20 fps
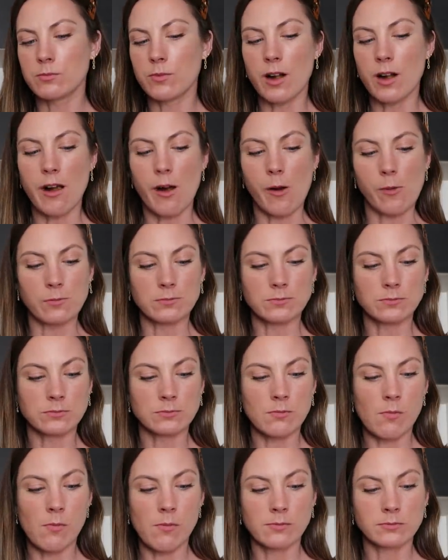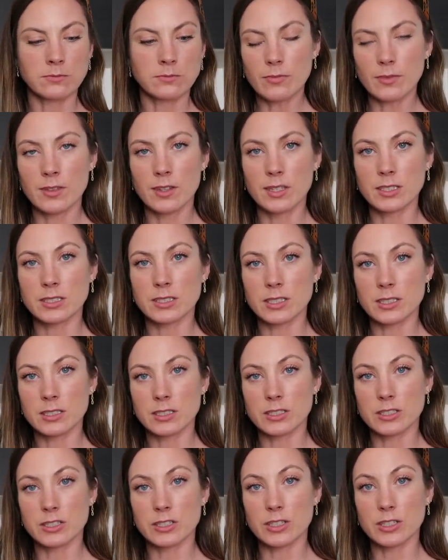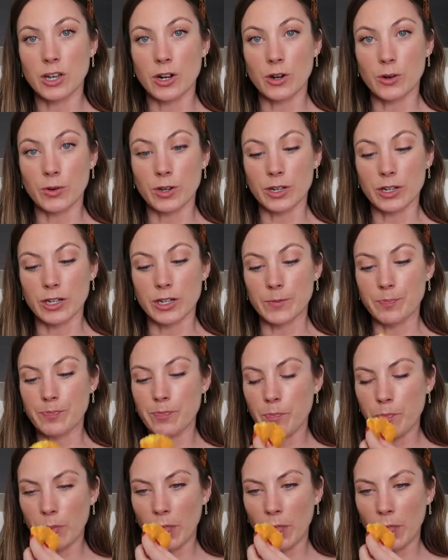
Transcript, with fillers: Wow, this is so good.